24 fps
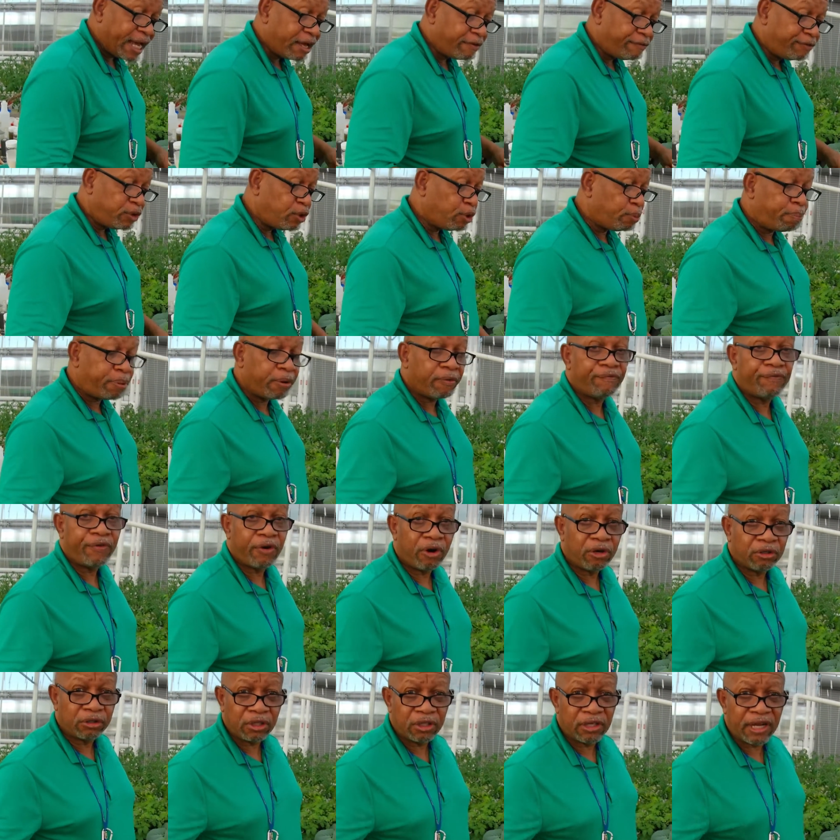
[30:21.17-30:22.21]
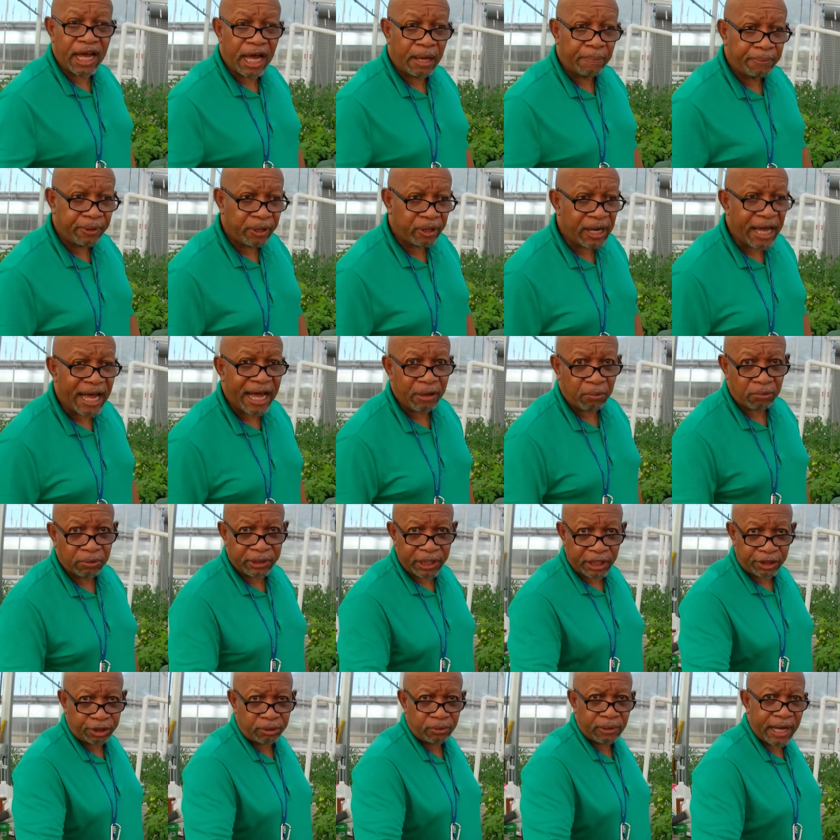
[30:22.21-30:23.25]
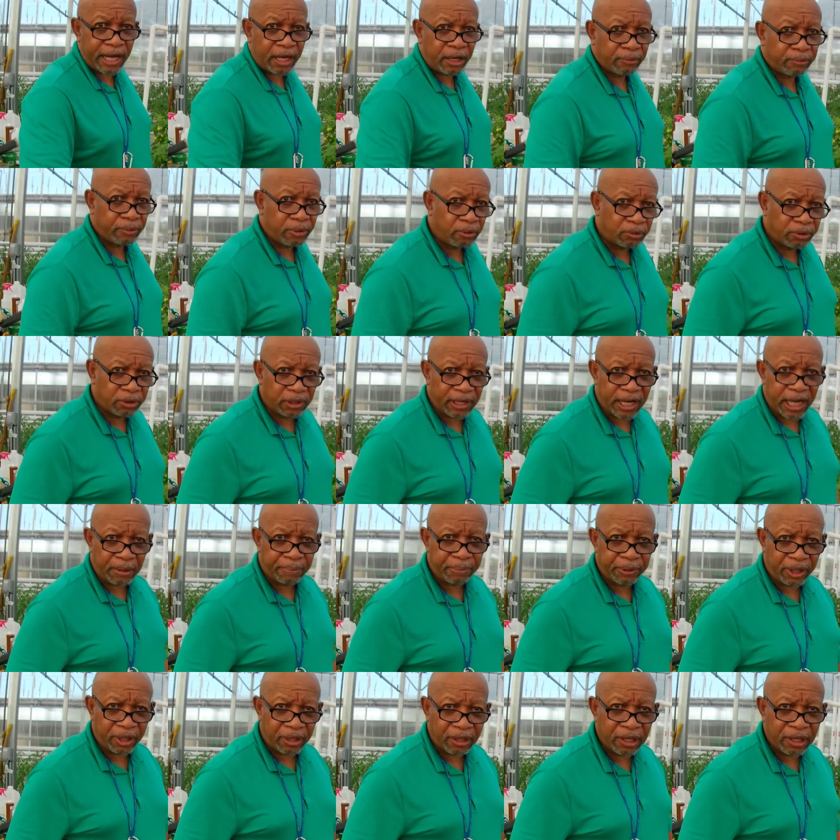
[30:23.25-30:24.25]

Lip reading: If you prefer tilapia, I will teach you how to grow tilapia.